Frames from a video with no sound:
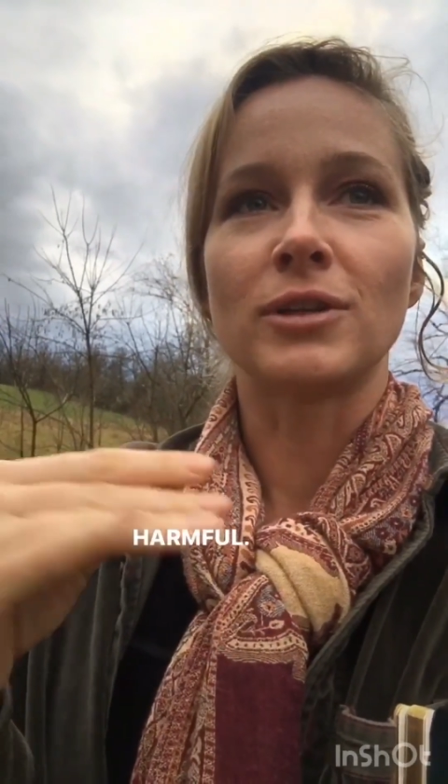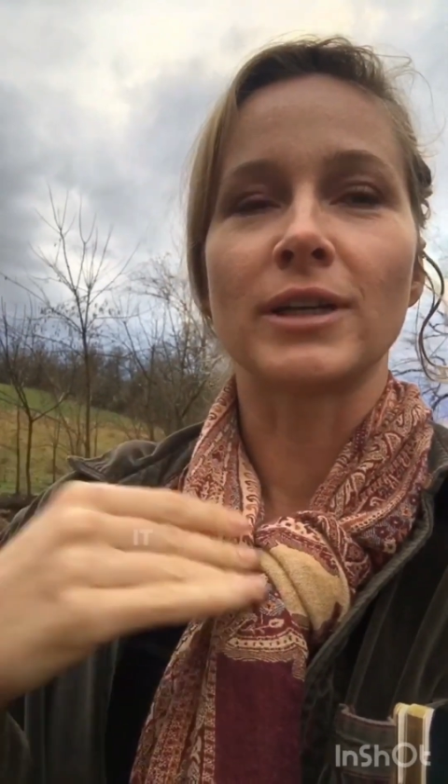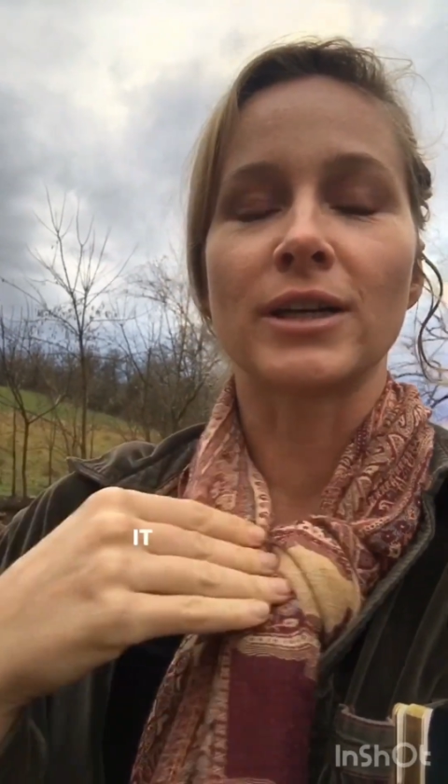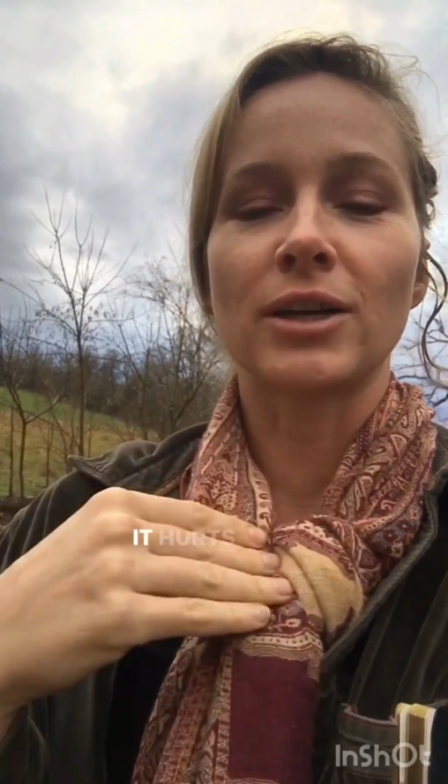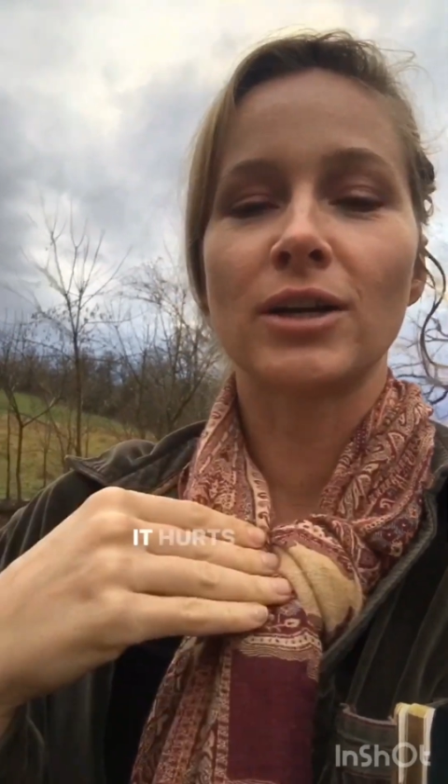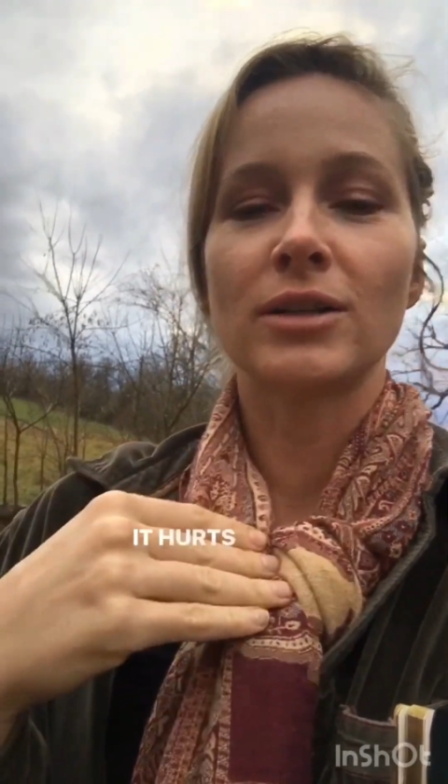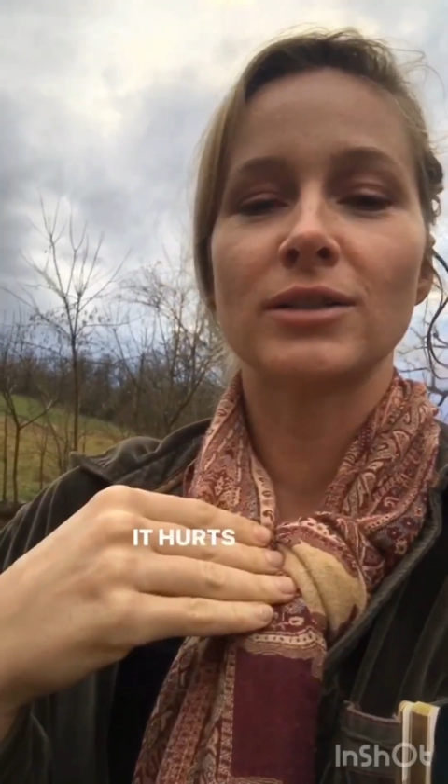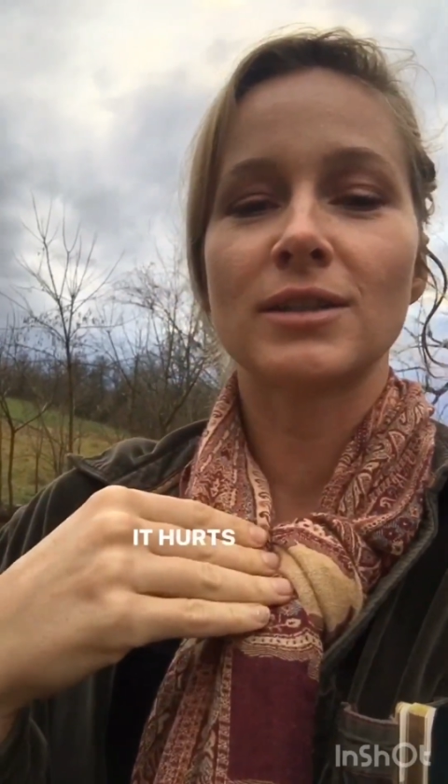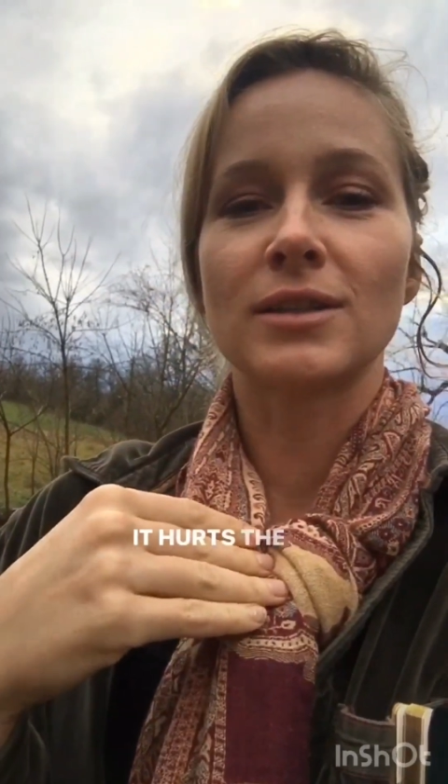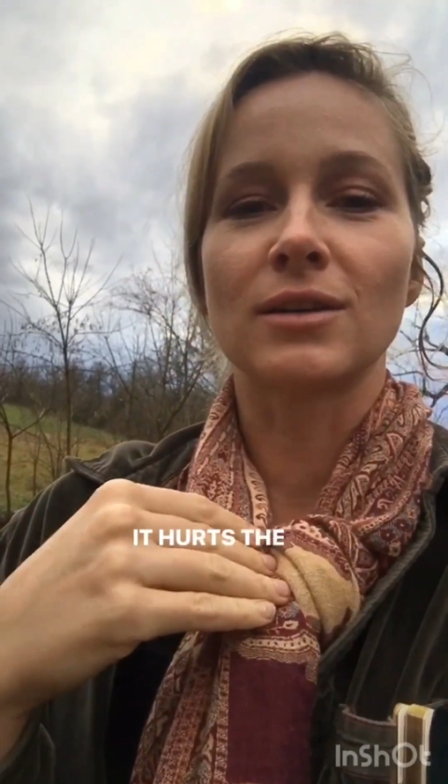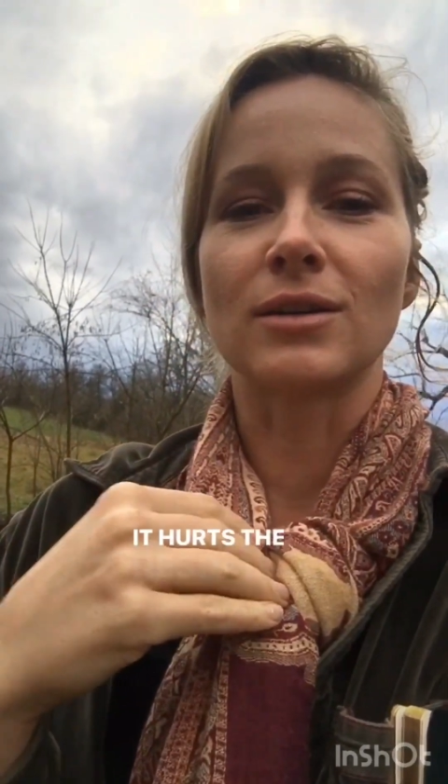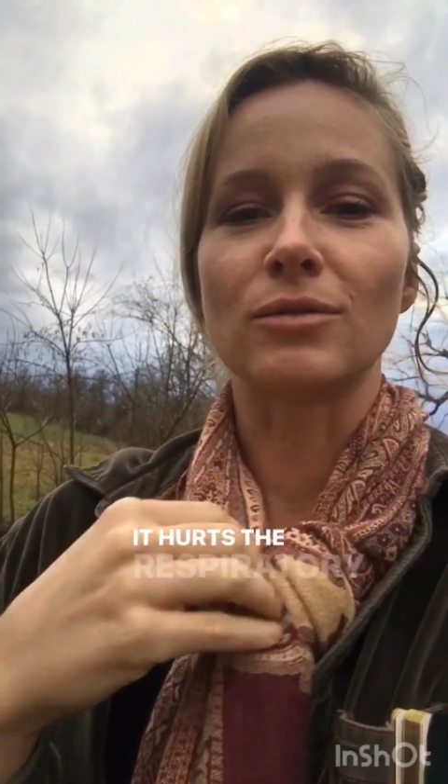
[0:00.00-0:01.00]
It hurts
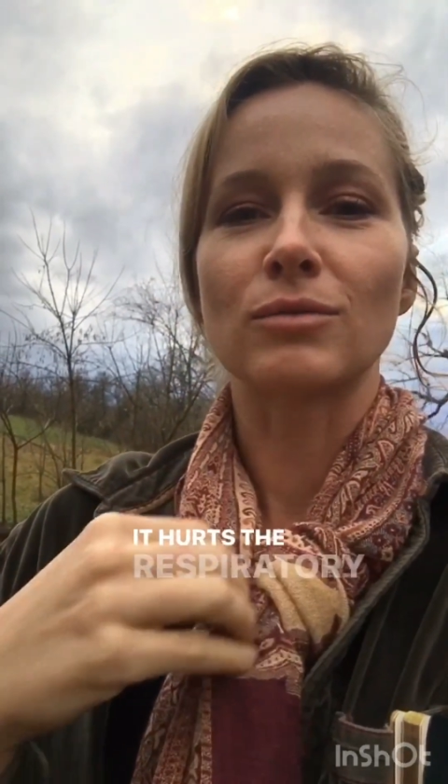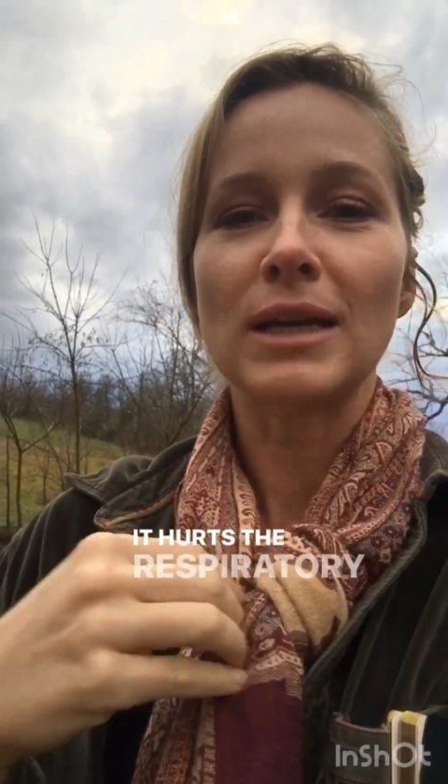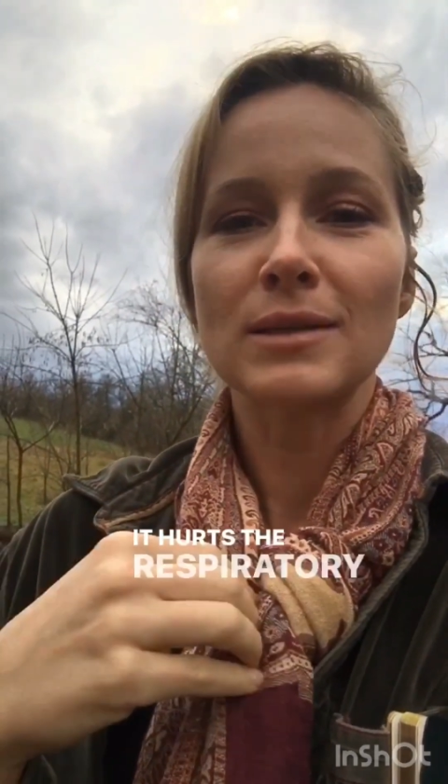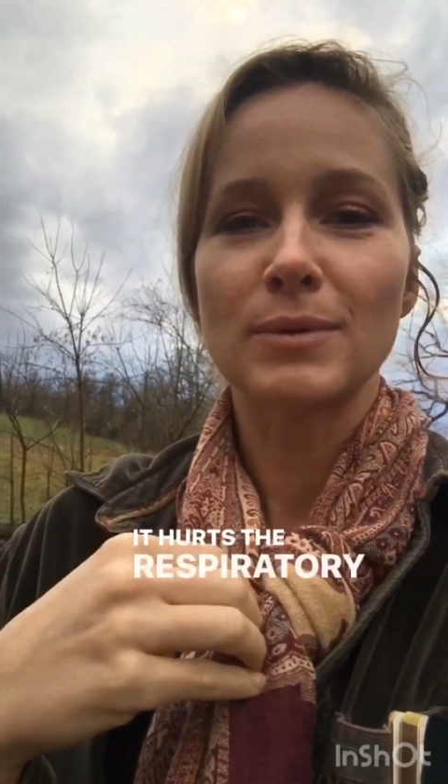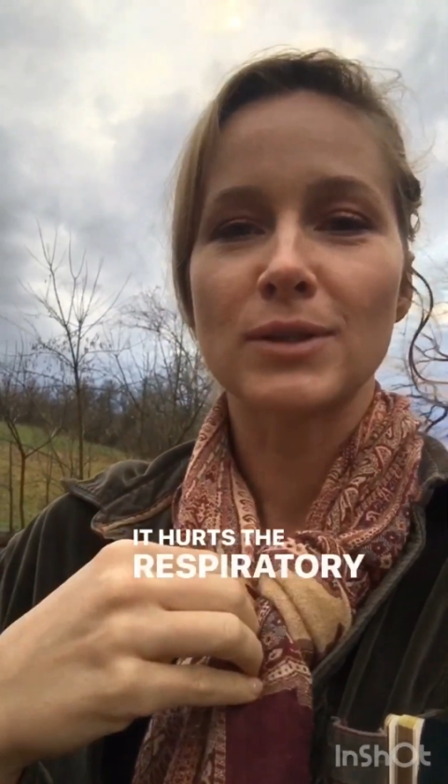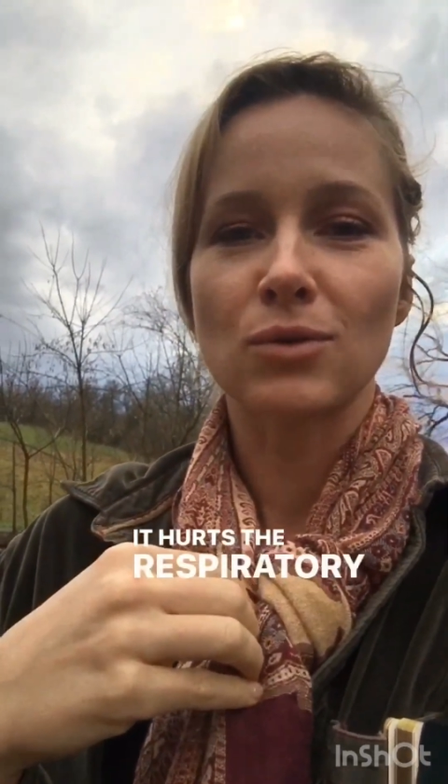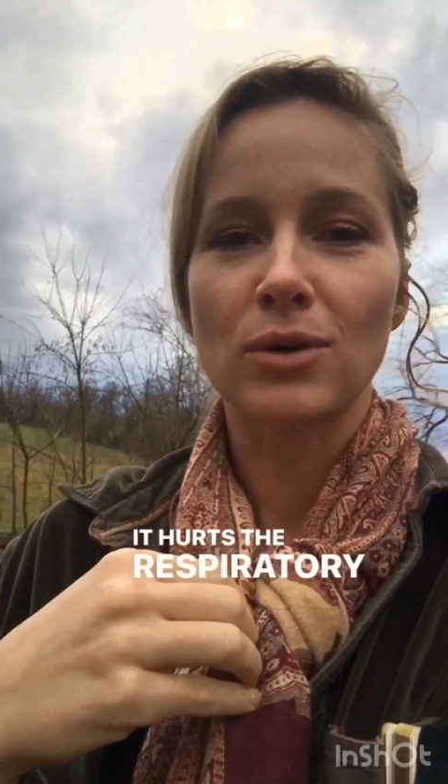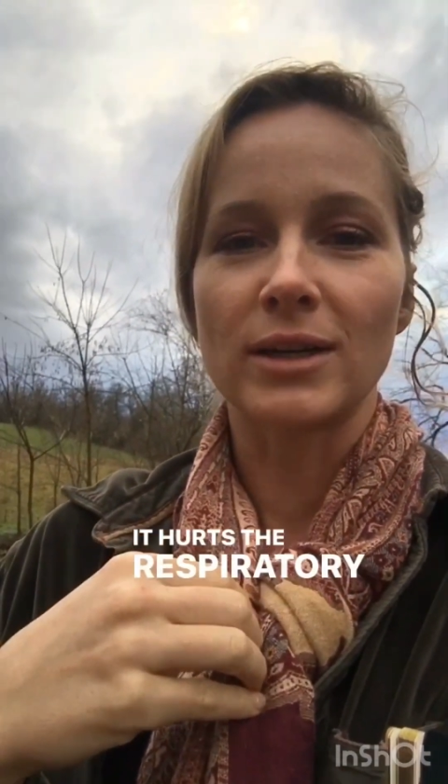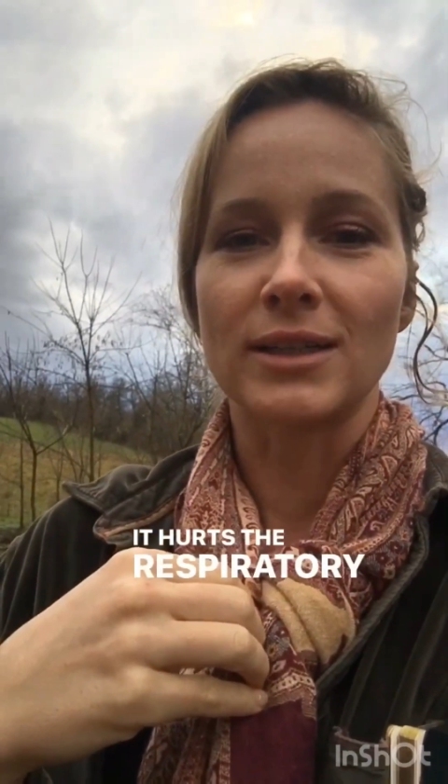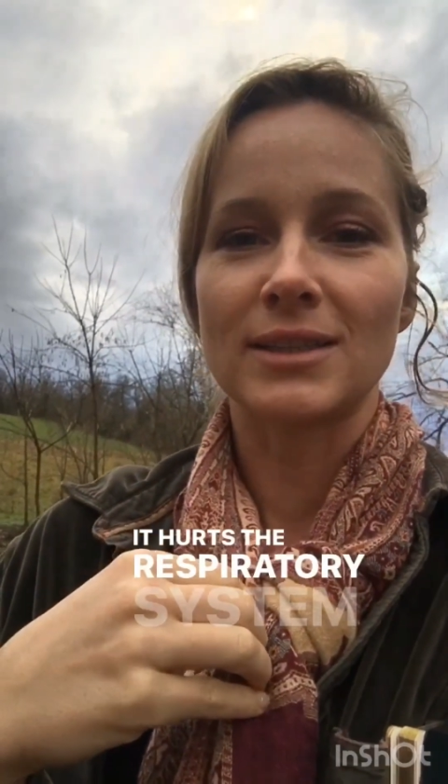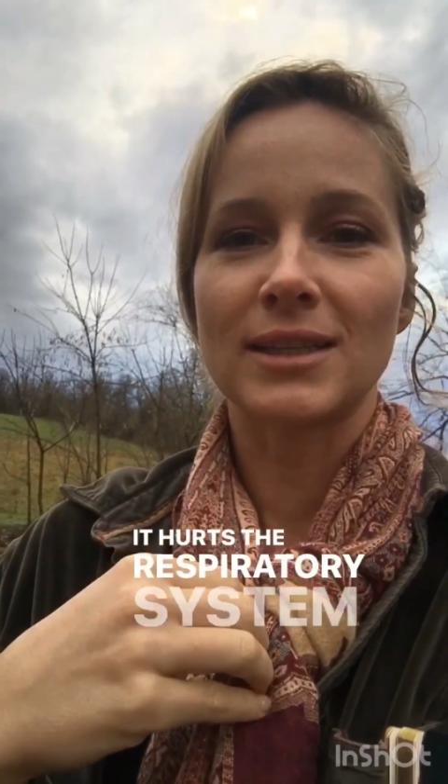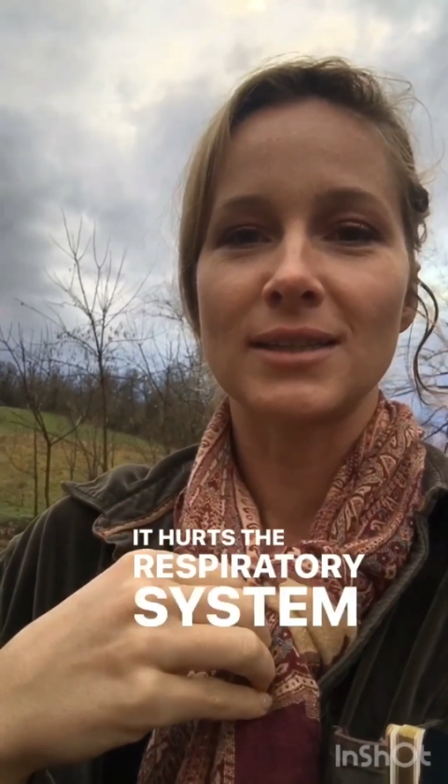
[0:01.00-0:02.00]
the
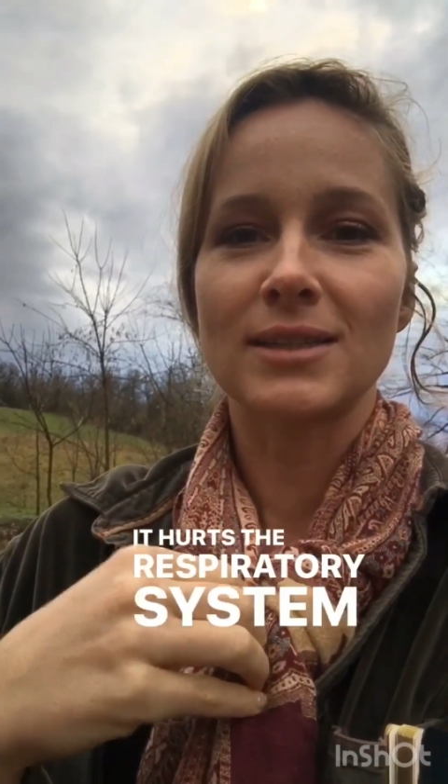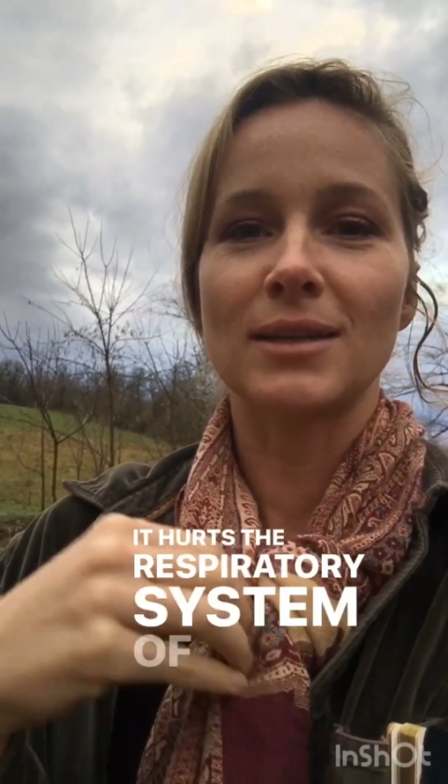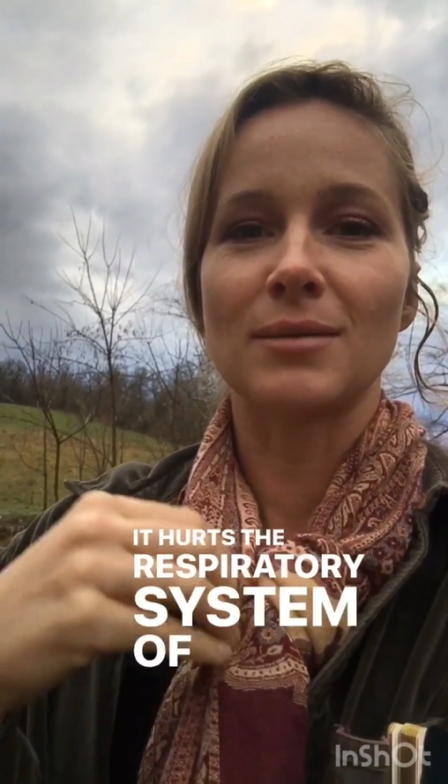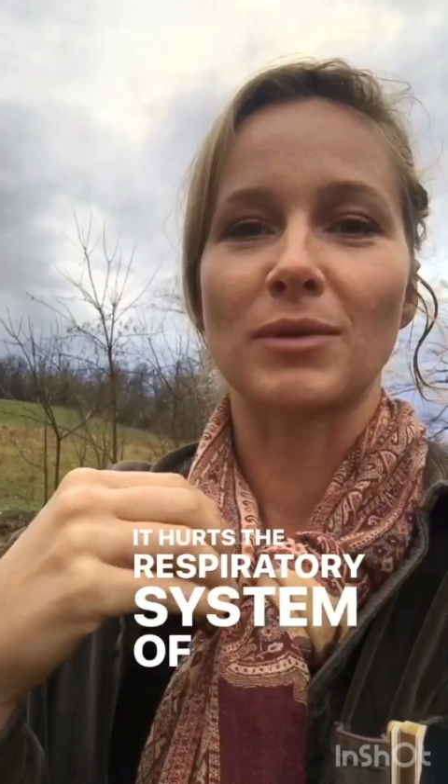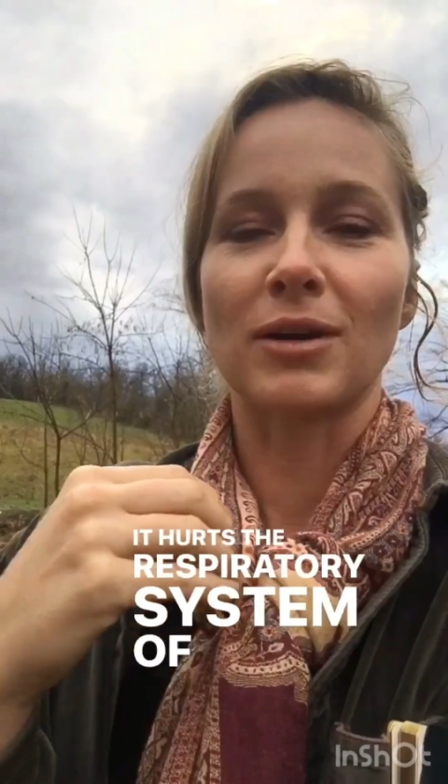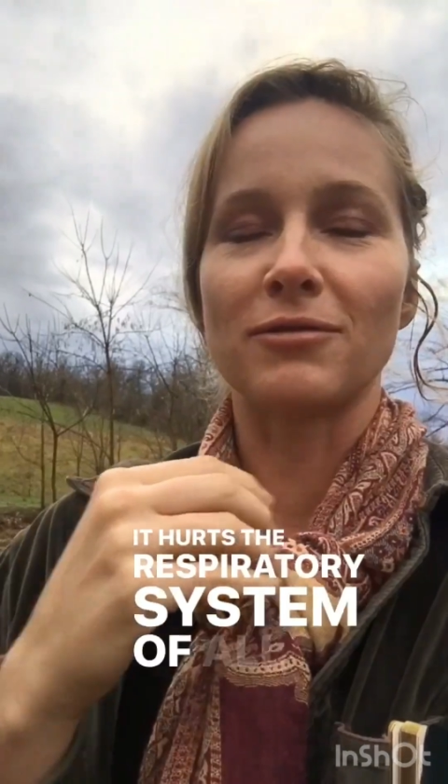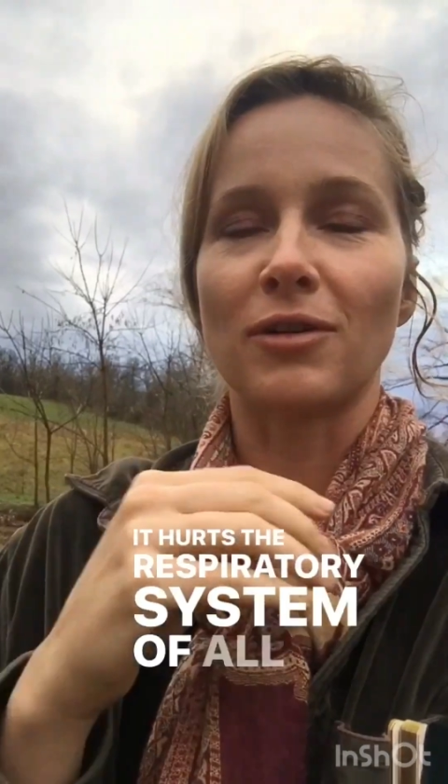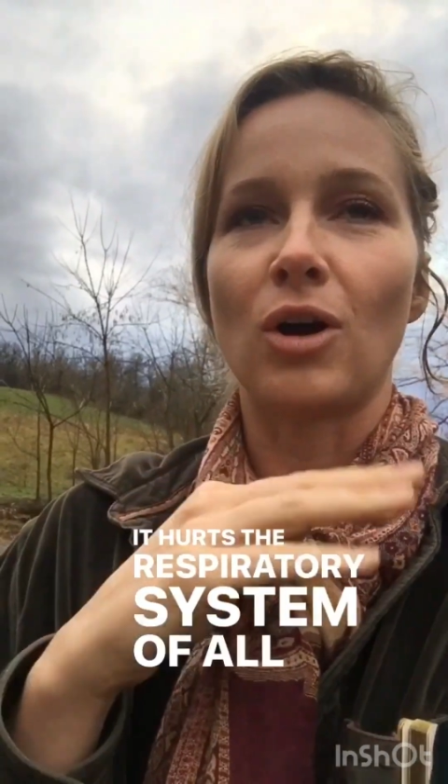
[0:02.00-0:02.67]
respiratory system of